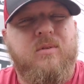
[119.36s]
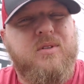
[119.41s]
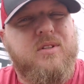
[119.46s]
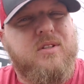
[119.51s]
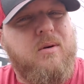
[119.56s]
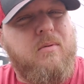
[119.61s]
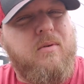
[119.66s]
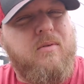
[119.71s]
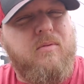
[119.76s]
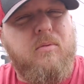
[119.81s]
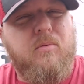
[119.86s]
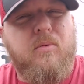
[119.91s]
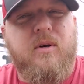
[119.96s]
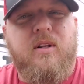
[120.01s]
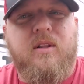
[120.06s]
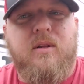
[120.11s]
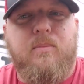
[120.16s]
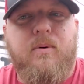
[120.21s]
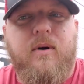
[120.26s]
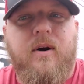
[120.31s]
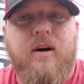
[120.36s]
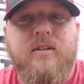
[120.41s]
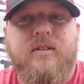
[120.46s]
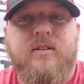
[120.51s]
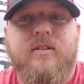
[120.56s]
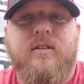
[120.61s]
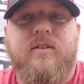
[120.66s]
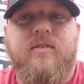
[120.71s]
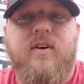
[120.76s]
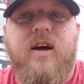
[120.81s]
Some of them are in the
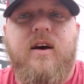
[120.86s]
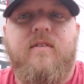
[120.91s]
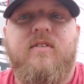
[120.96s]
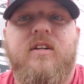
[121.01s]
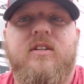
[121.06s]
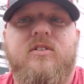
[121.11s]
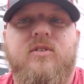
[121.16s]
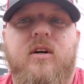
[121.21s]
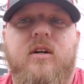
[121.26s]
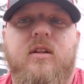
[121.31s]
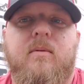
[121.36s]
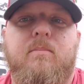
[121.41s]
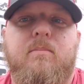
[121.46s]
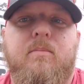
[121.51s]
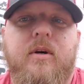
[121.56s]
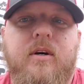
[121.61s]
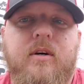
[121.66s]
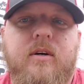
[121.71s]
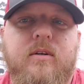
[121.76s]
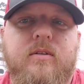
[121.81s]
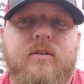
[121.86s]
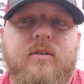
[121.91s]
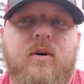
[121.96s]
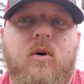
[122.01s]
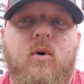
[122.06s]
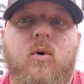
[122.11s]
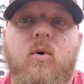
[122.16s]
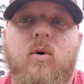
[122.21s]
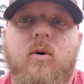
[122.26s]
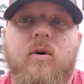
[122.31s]
process of having a trailer built,
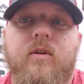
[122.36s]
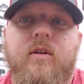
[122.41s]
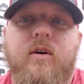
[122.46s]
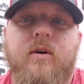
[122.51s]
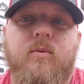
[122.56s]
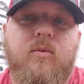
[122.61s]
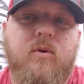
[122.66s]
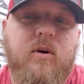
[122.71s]
or they're